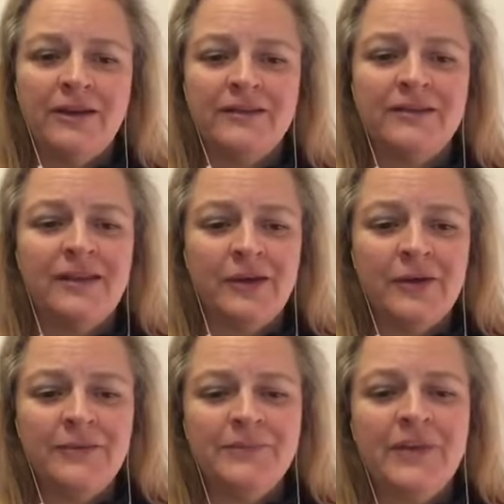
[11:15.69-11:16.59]

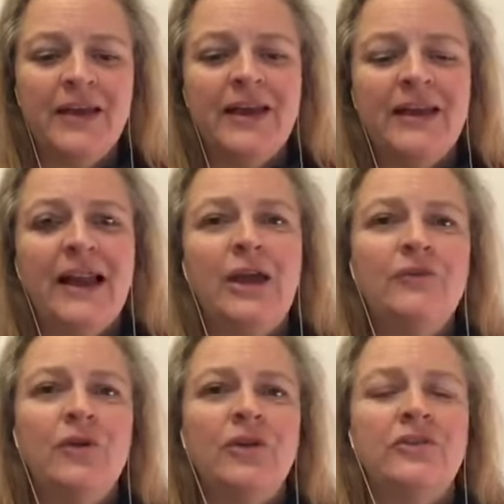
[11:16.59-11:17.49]
So now you're
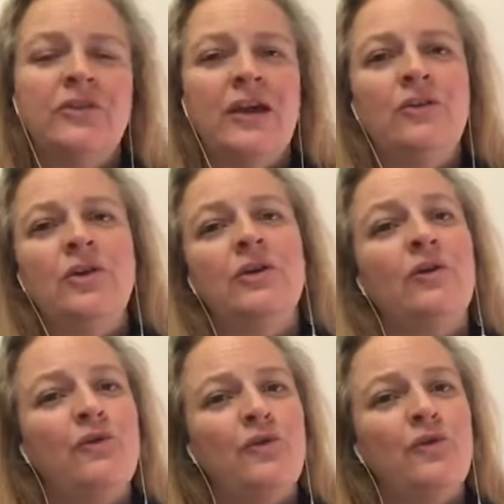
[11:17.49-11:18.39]
going to
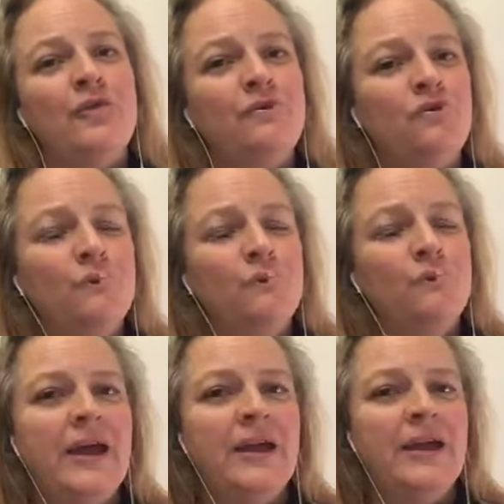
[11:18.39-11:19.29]
feel into your
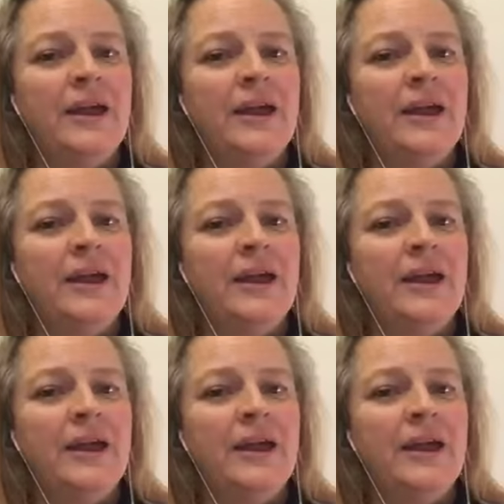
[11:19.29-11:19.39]
pain.